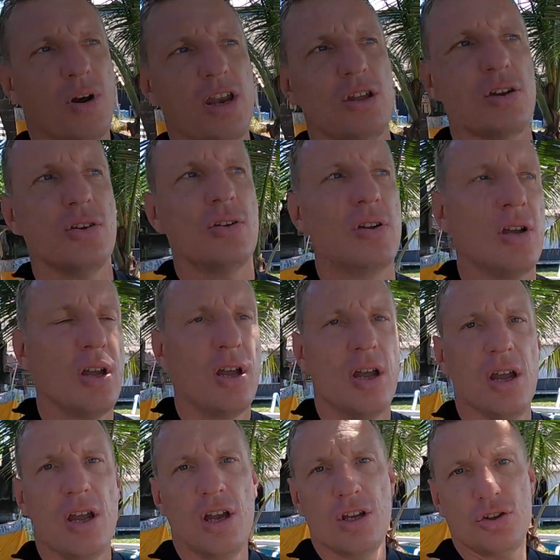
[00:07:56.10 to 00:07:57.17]
When you
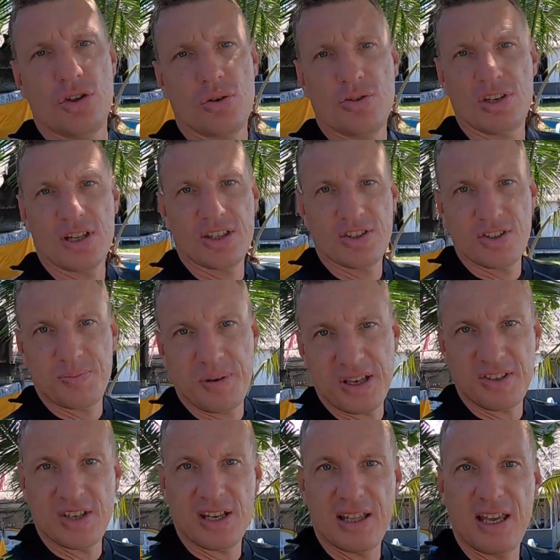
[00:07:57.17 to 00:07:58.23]
choosing these
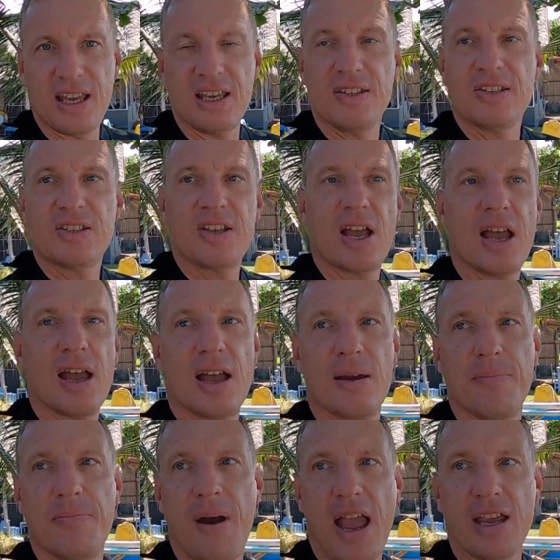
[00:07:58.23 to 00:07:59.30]
BCDs
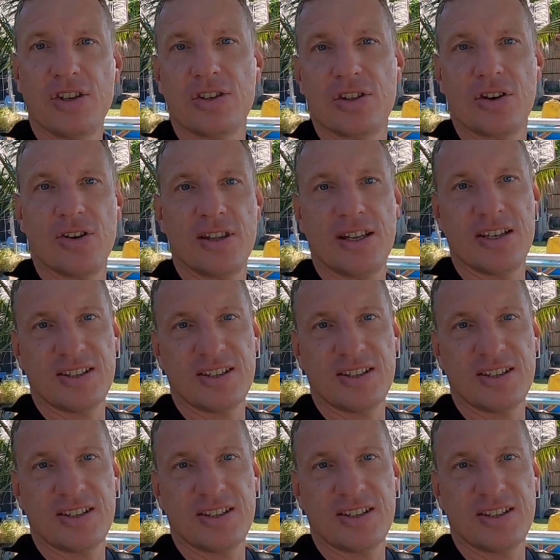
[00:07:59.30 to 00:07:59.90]
based on